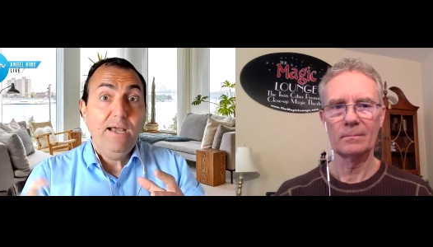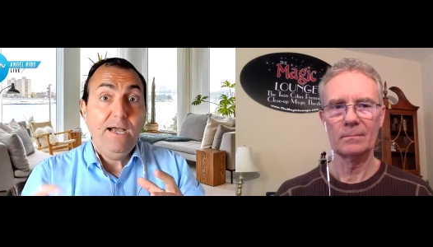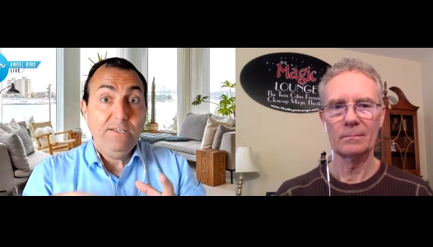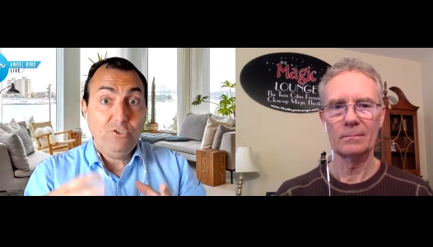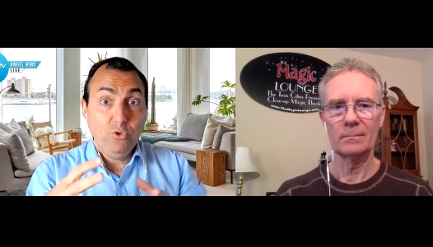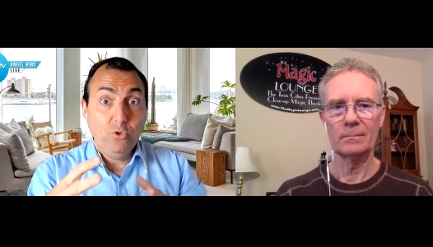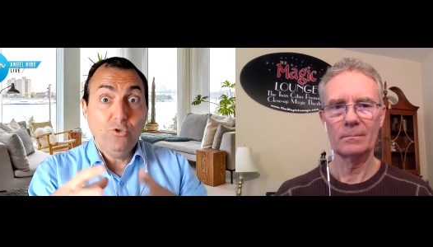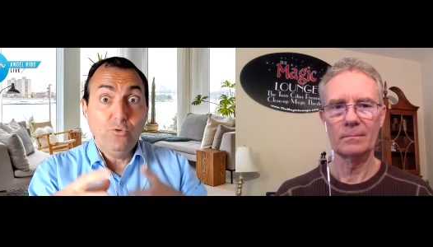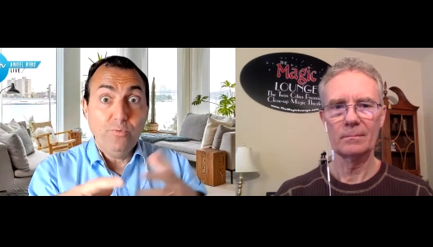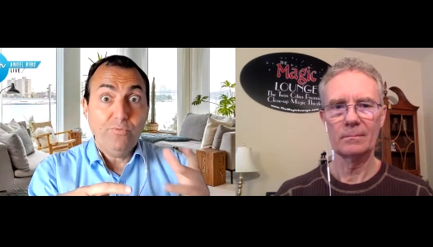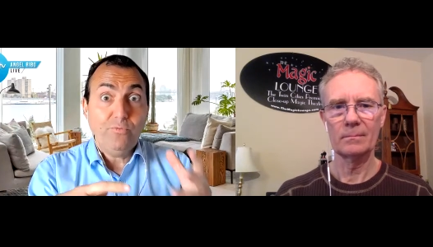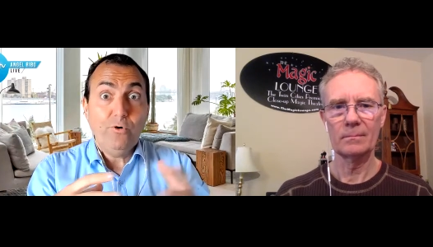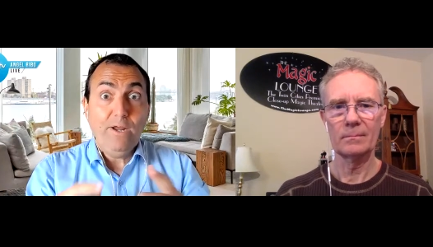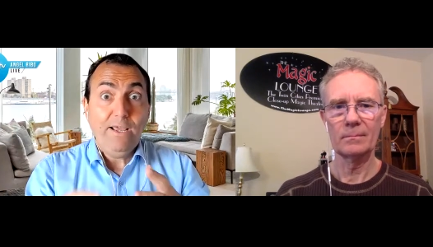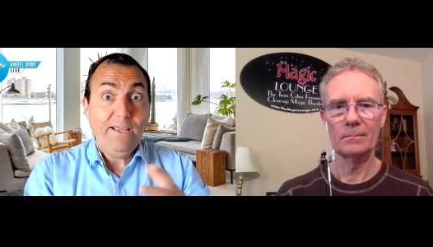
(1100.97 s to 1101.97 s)
Speaker 1: I told you
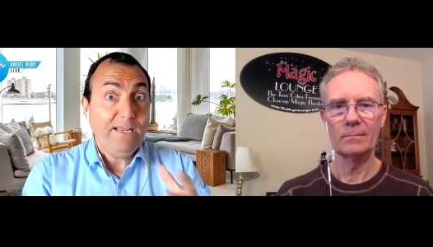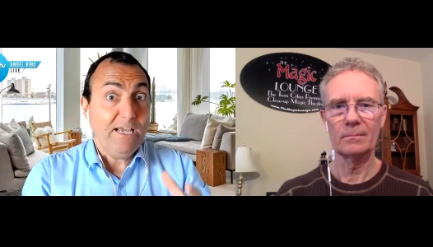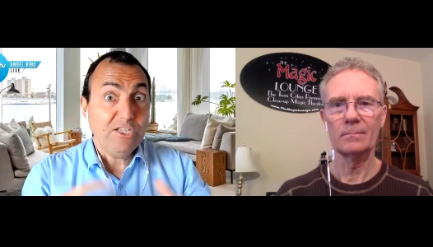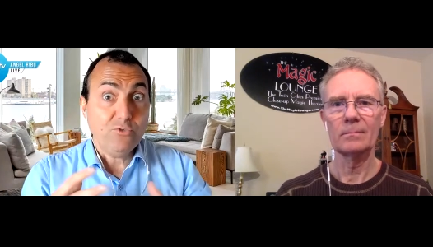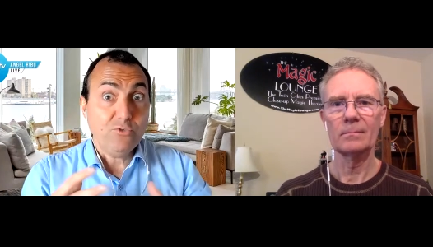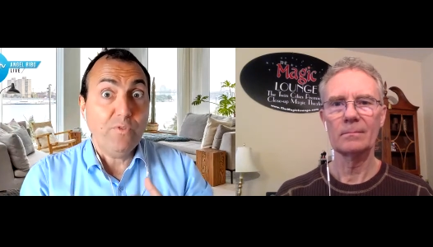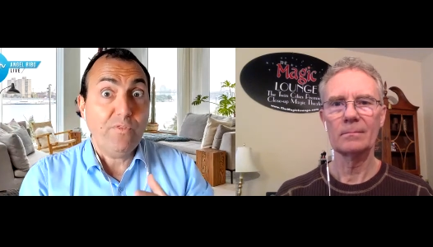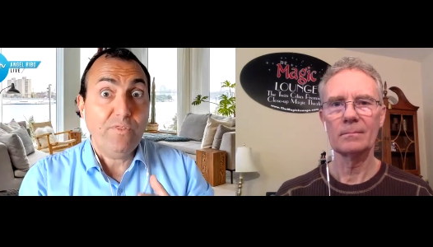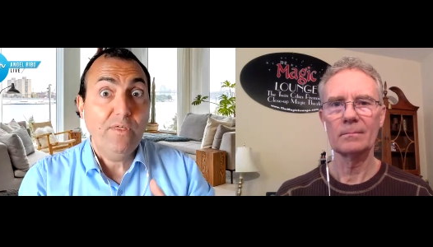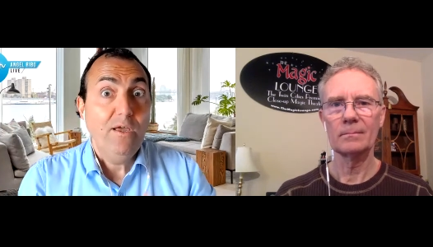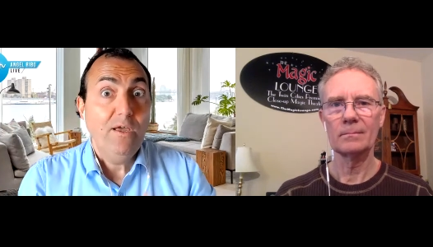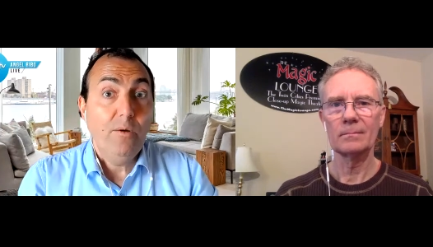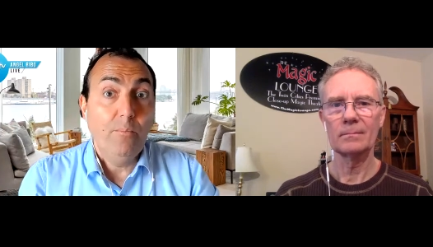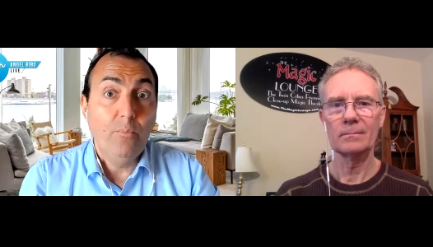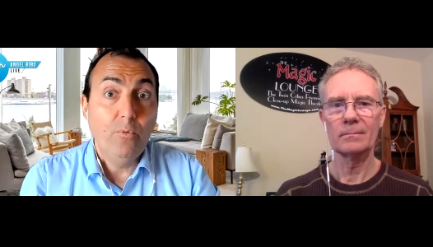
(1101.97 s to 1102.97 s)
before, I engage with
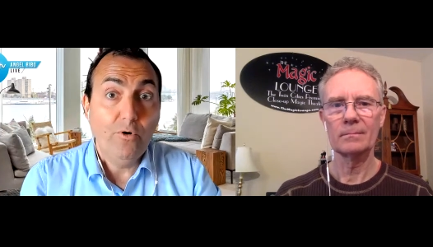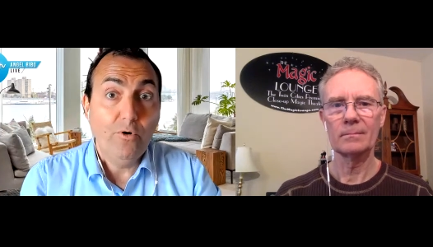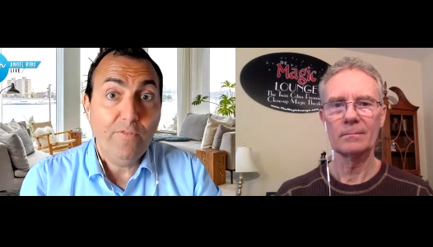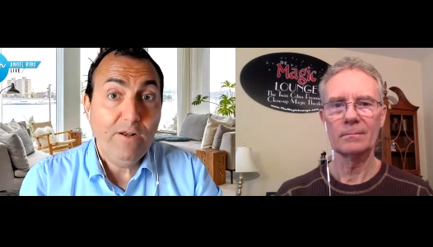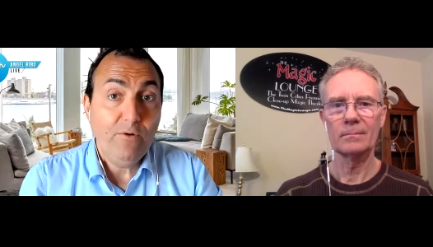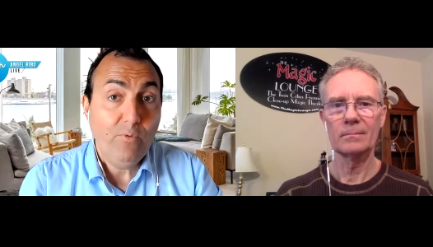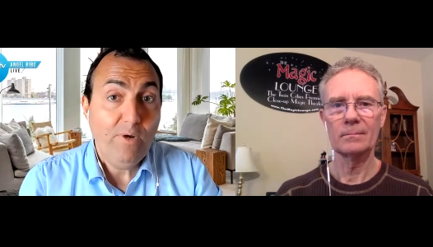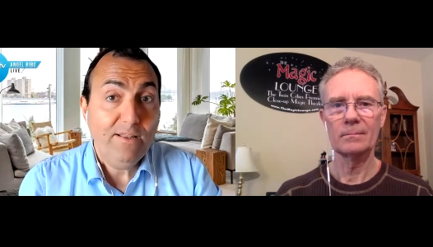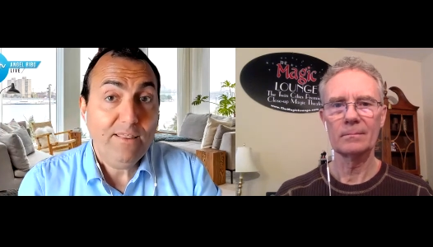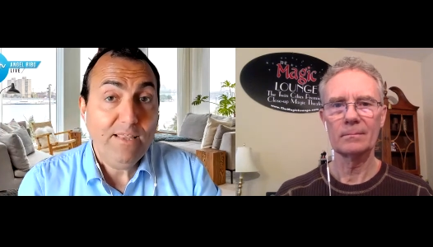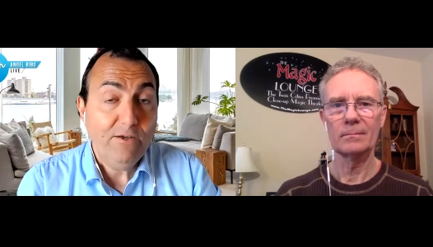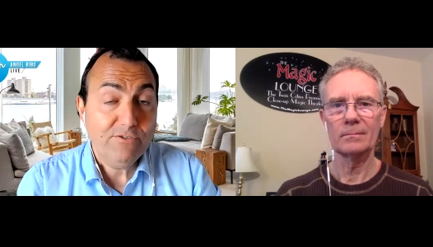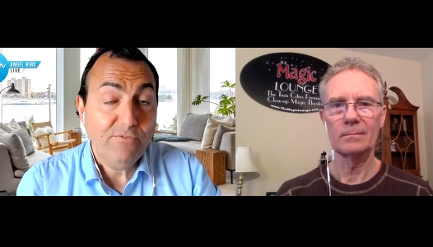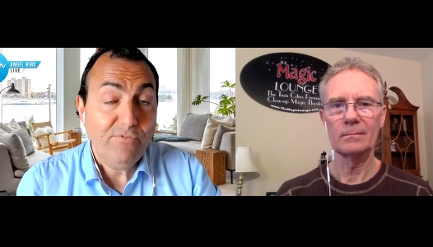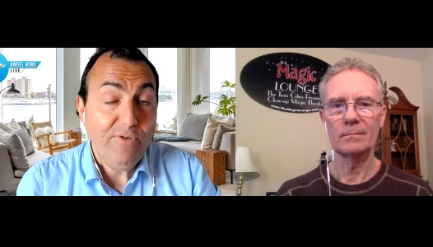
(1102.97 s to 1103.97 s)
more than
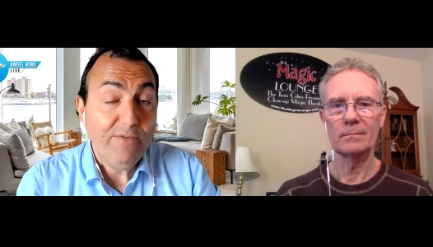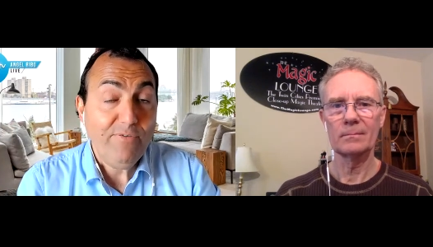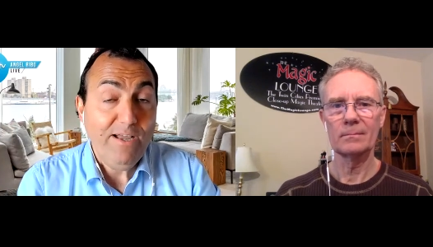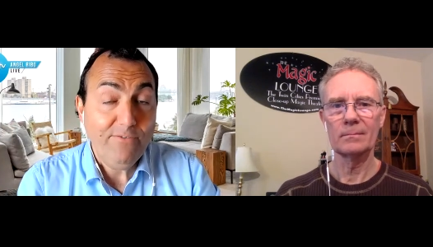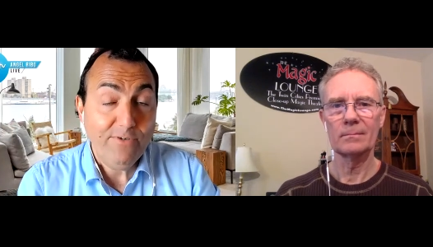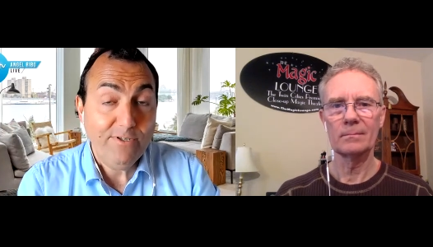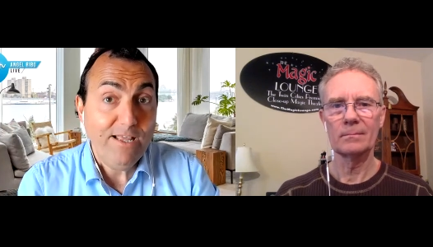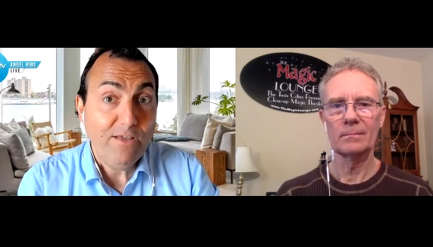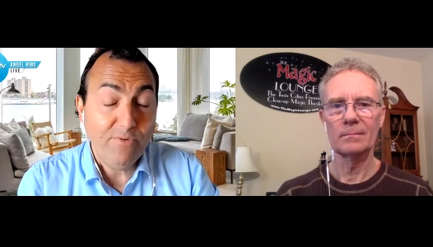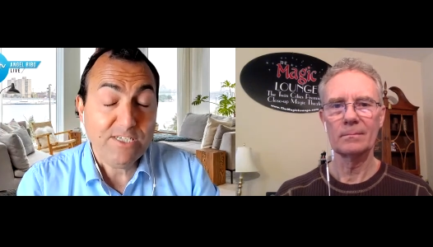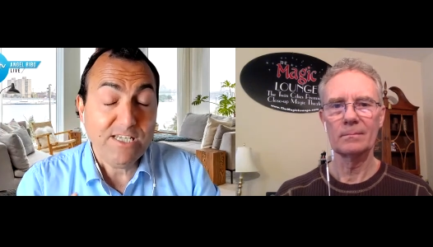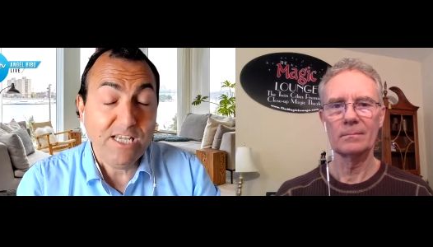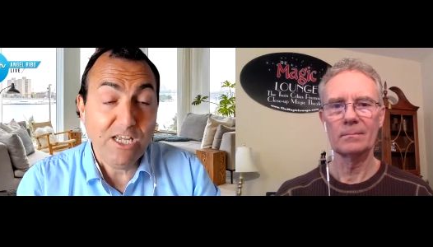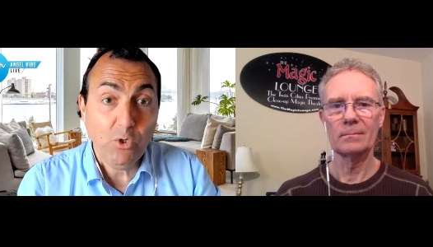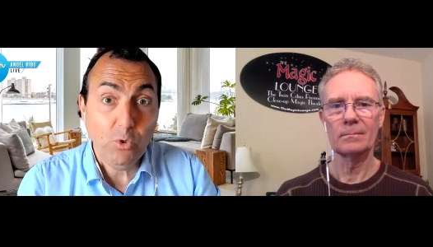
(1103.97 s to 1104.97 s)
1,500 every
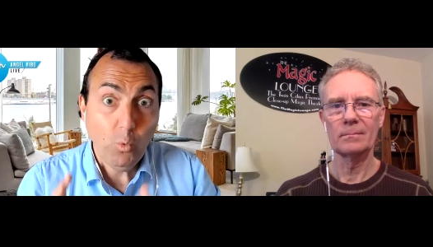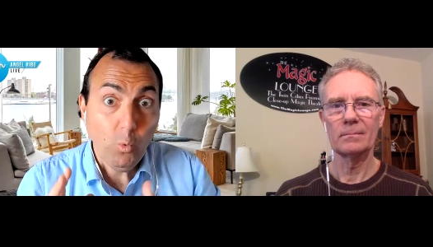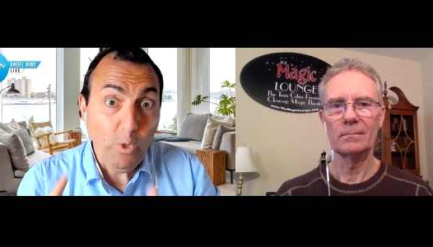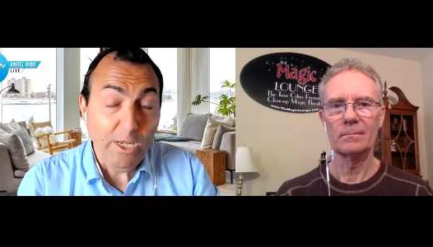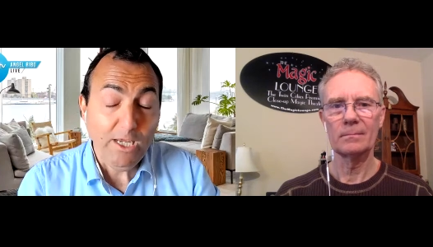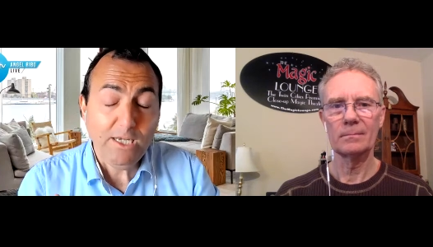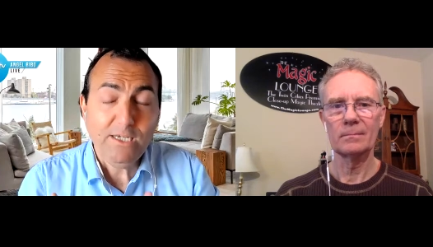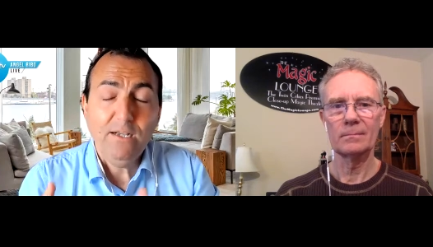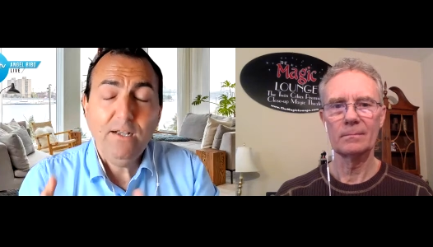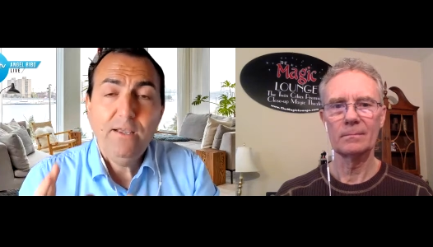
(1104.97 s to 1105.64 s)
single week.